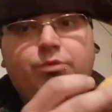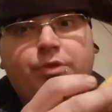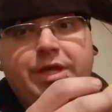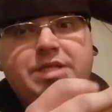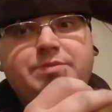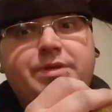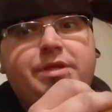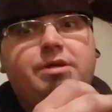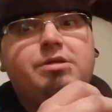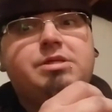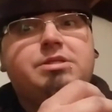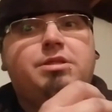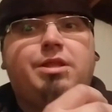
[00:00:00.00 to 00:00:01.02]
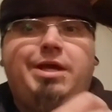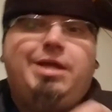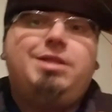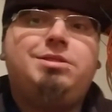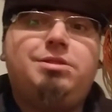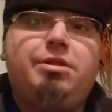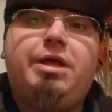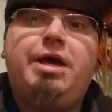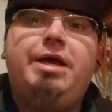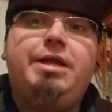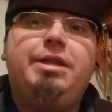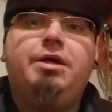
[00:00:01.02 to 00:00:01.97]
well, that's because Lane's
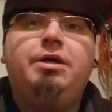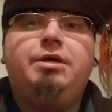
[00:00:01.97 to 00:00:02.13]
Delight